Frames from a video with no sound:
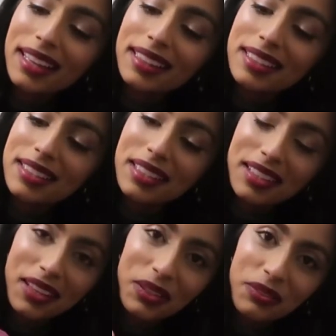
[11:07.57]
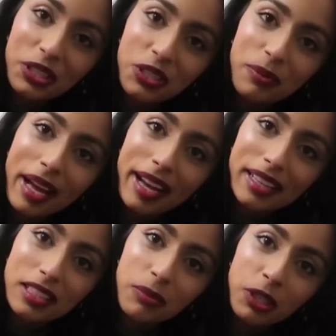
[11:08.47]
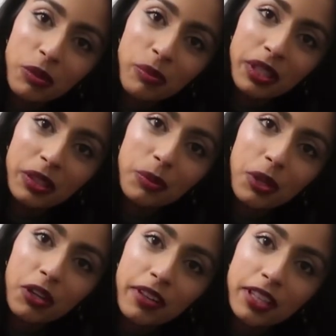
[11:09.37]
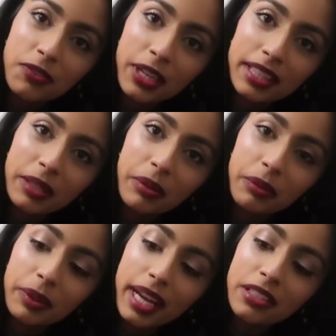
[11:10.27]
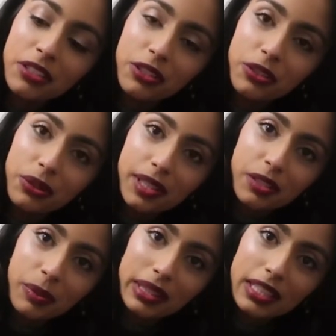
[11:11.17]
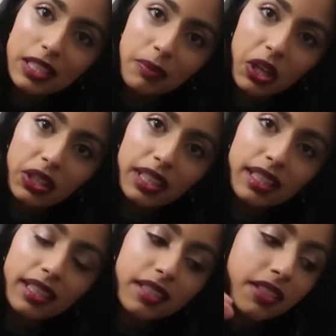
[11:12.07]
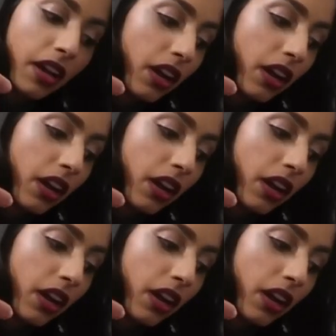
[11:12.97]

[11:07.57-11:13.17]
This is another vintage bag. It's a Miu Miu, perfect for, I think, when we head into the New Year's with these sparkly things.